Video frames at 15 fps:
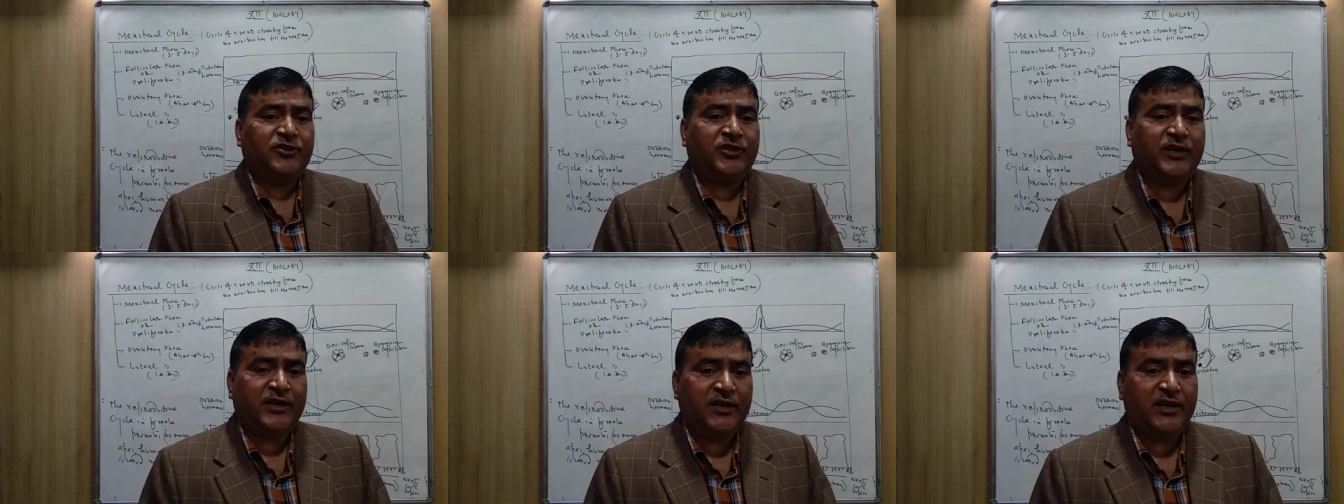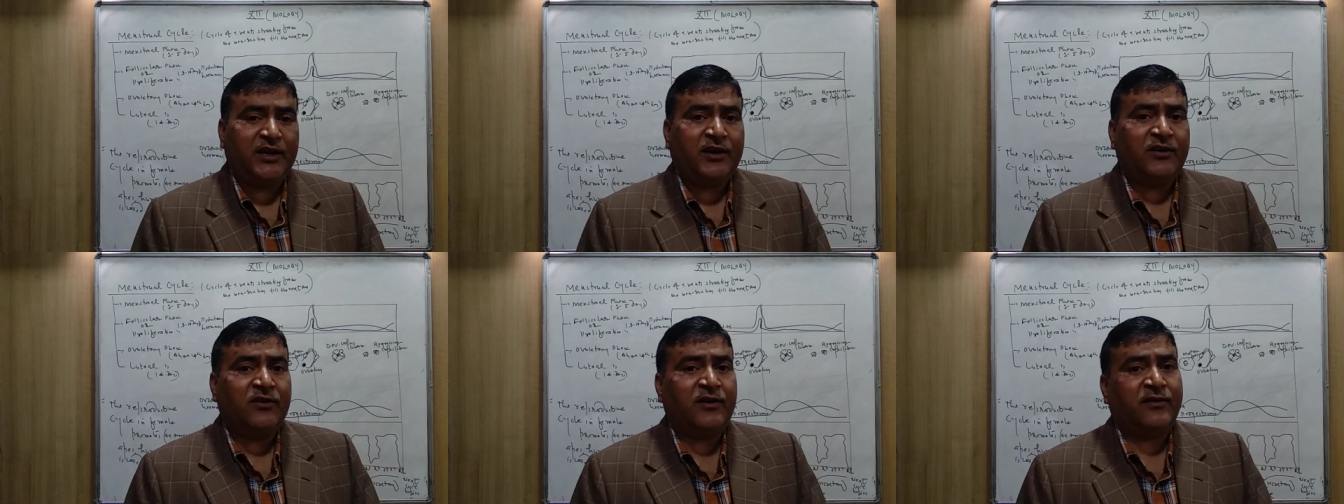
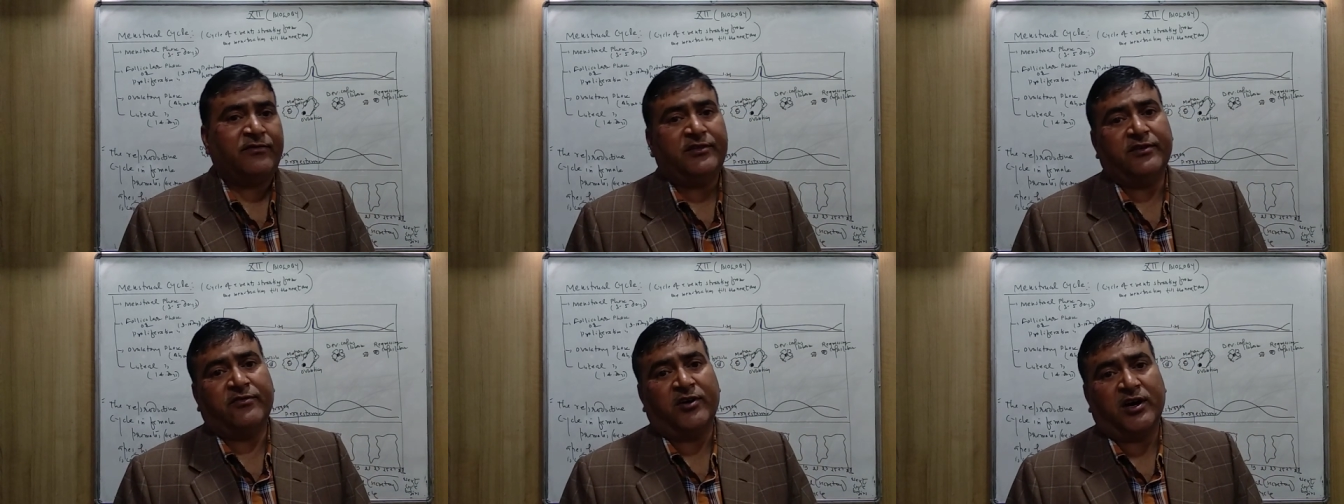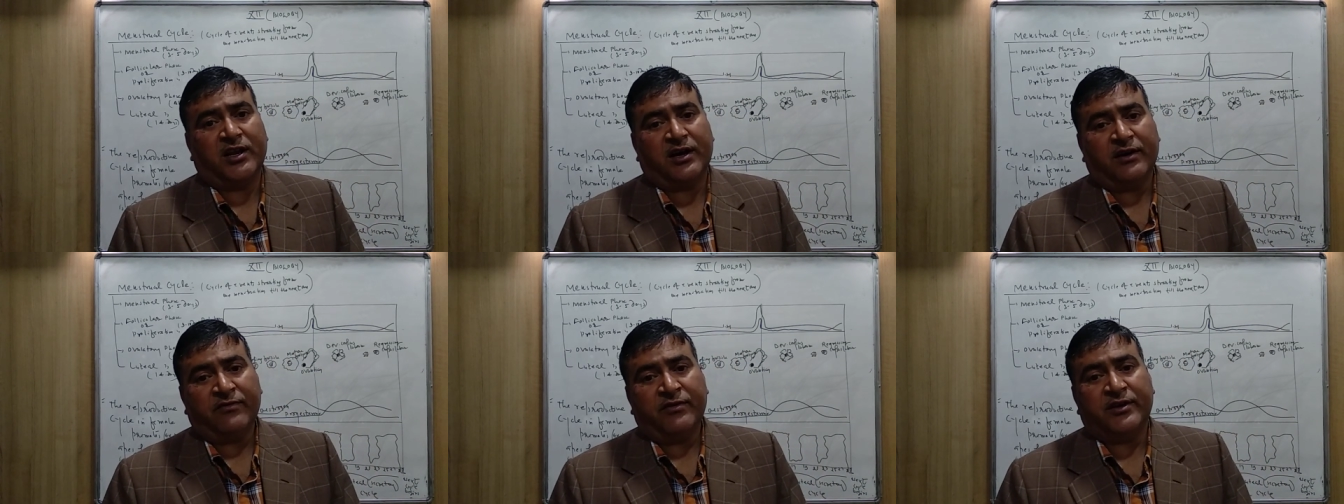thickening of the
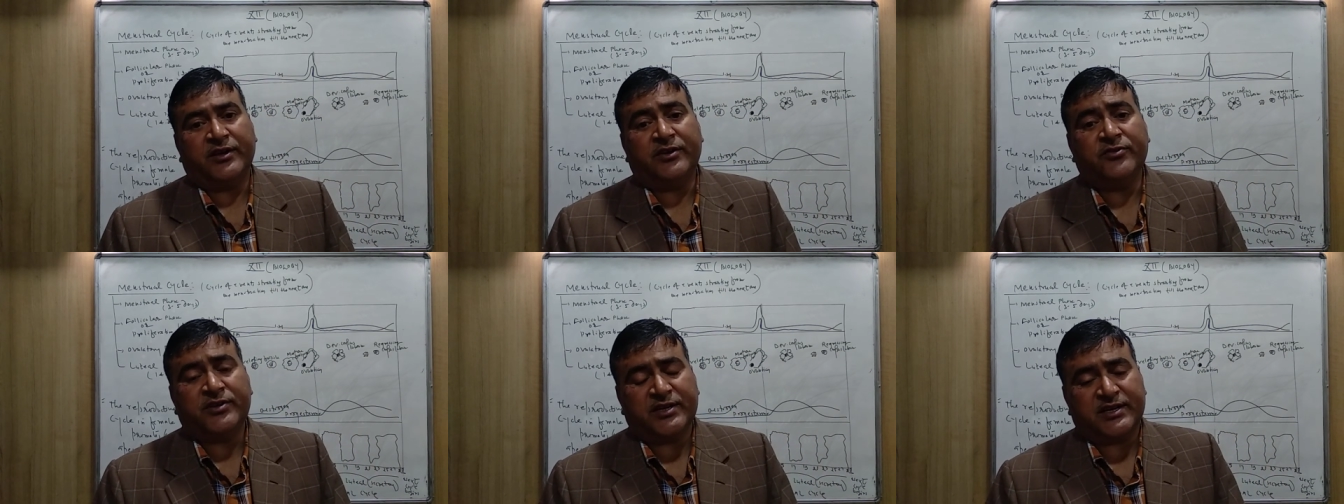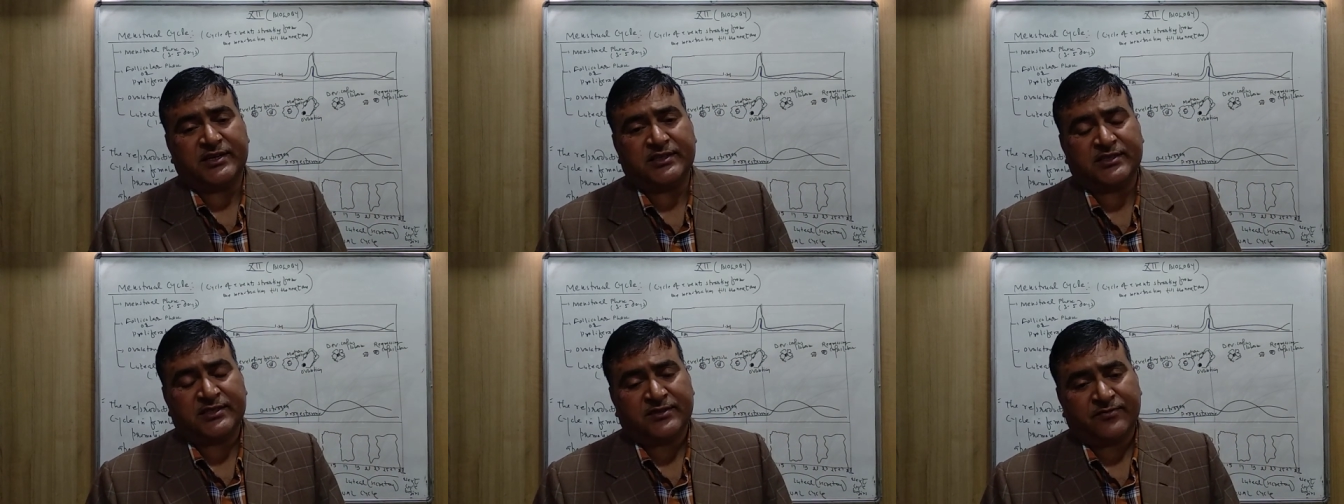wall of
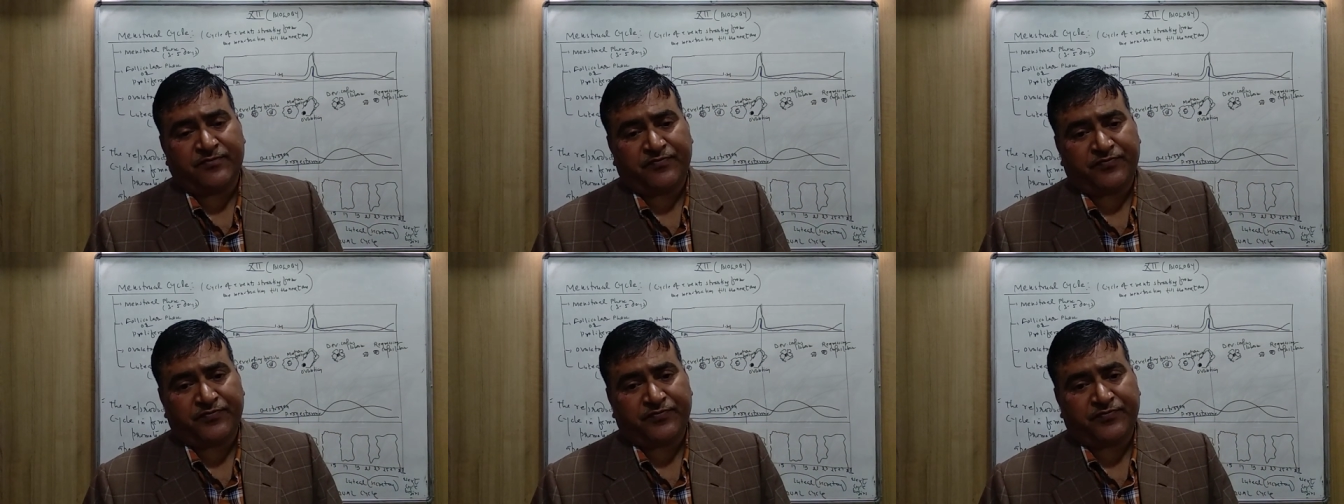uterus.